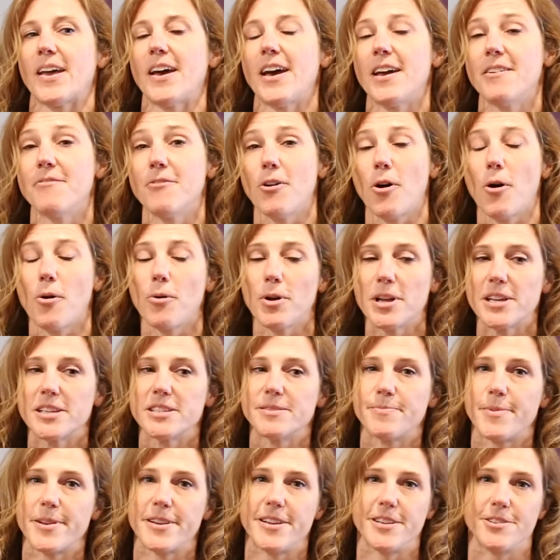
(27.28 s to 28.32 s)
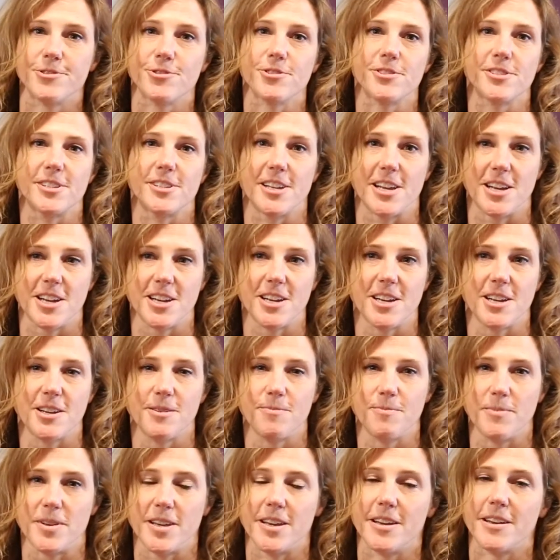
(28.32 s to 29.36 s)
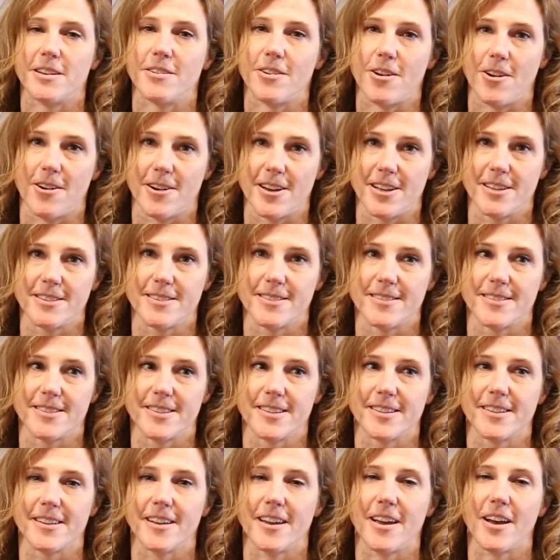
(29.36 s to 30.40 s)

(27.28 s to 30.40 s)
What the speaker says: I've always been interested in being an artist.